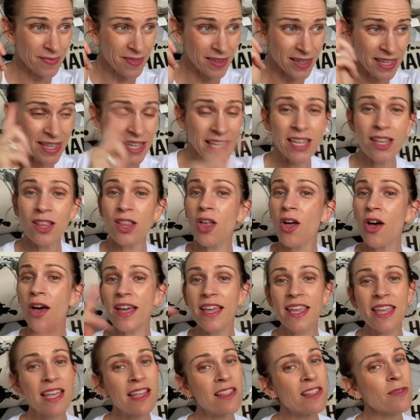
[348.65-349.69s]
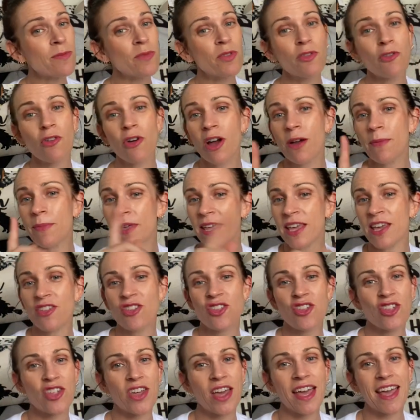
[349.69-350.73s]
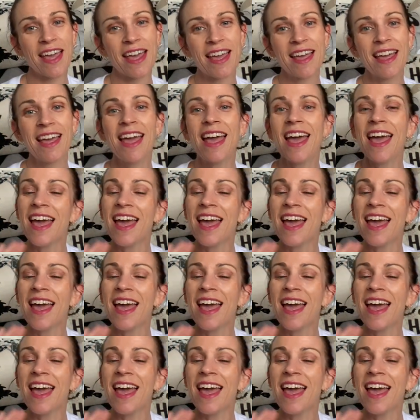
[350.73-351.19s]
hit like, hit subscribe, hit share,